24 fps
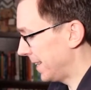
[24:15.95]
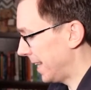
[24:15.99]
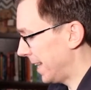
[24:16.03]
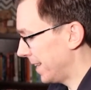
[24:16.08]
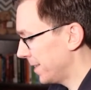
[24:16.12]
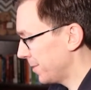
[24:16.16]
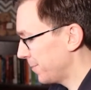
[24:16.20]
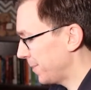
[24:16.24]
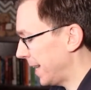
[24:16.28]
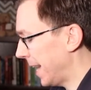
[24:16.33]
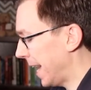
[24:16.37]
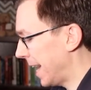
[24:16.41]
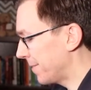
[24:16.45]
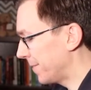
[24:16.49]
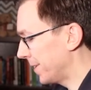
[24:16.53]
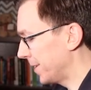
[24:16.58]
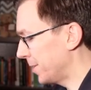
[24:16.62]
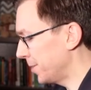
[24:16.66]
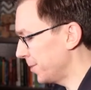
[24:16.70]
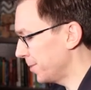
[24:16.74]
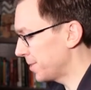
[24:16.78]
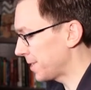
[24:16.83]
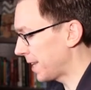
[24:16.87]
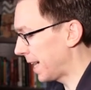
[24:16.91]
now that we have
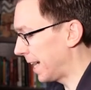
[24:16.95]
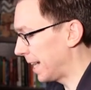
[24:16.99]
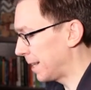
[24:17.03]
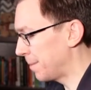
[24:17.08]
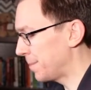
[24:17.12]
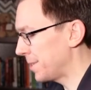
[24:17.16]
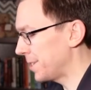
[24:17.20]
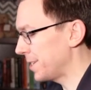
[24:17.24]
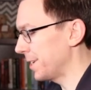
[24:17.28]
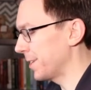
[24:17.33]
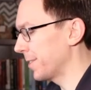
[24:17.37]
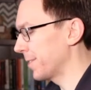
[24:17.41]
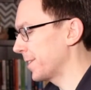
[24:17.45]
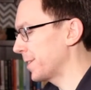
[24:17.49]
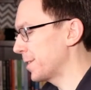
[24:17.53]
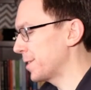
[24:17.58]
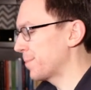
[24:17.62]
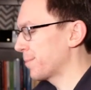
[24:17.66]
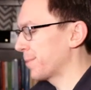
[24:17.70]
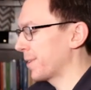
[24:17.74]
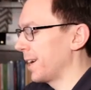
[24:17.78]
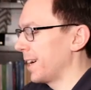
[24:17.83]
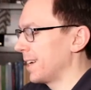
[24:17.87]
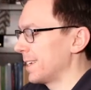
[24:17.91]
a new time
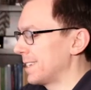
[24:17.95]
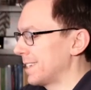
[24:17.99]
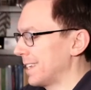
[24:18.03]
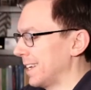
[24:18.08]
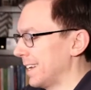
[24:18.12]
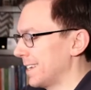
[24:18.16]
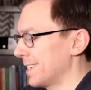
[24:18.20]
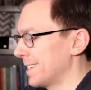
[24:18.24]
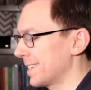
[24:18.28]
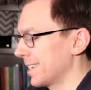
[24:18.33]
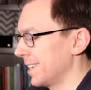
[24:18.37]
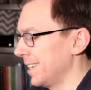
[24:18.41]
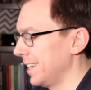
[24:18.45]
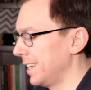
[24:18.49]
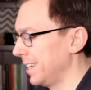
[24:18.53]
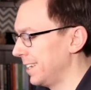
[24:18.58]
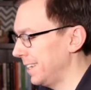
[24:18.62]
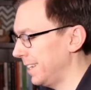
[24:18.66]
series process